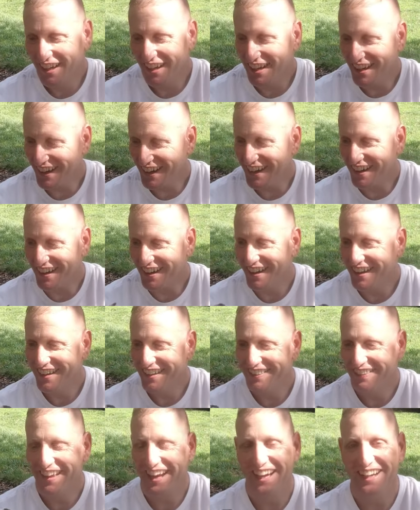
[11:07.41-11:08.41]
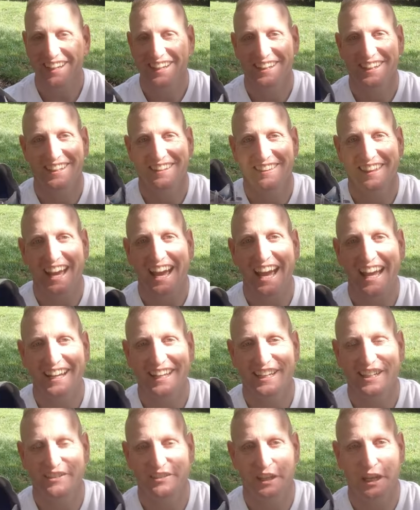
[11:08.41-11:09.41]
Oh, that is,
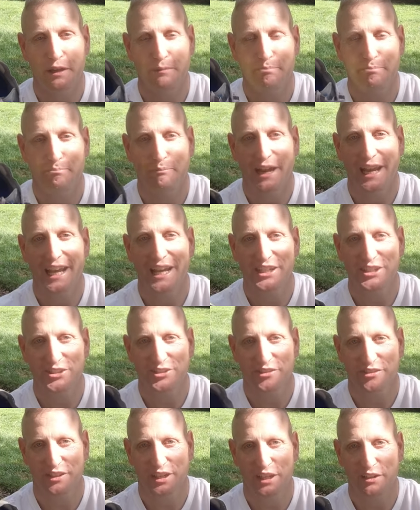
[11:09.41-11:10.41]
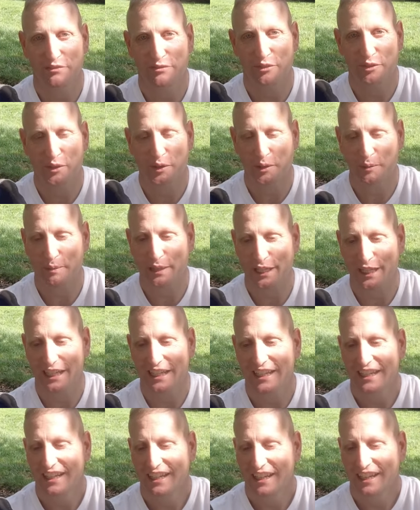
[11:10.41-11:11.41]
that is a major thing for me